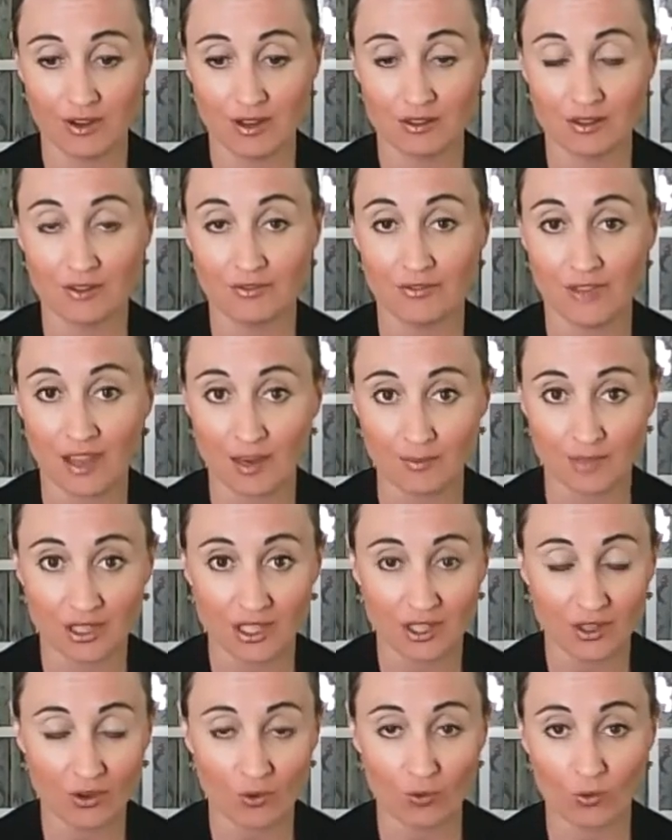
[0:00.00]
the
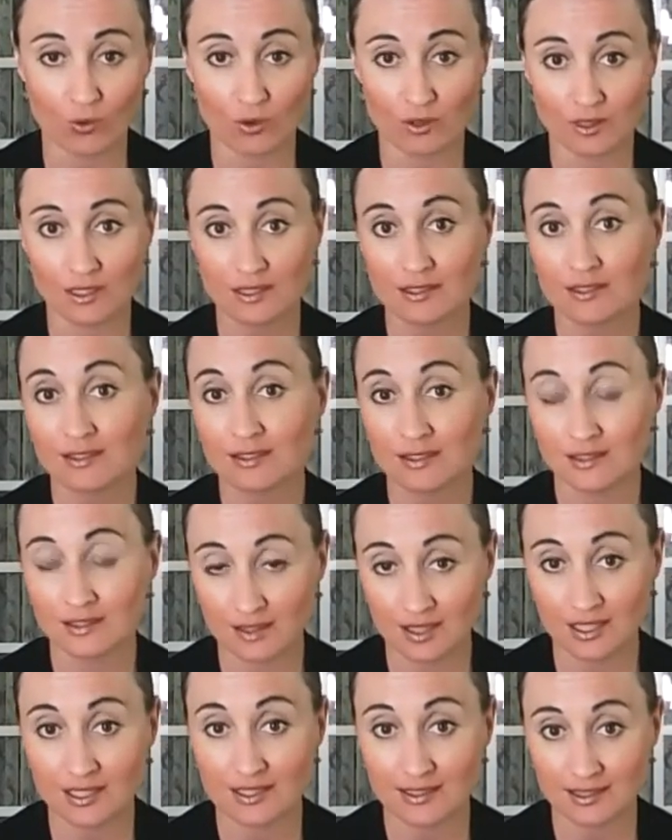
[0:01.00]
family or the
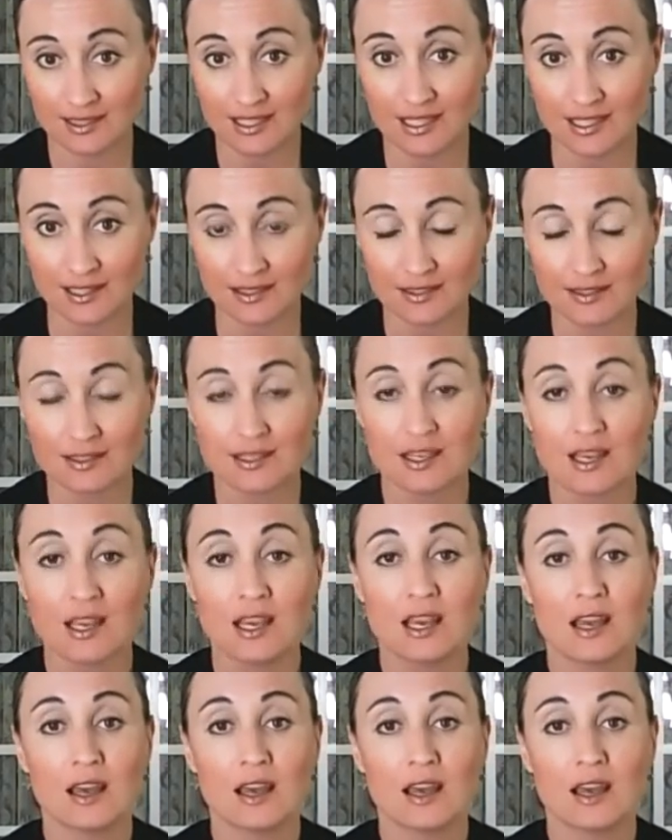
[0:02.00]
deceased,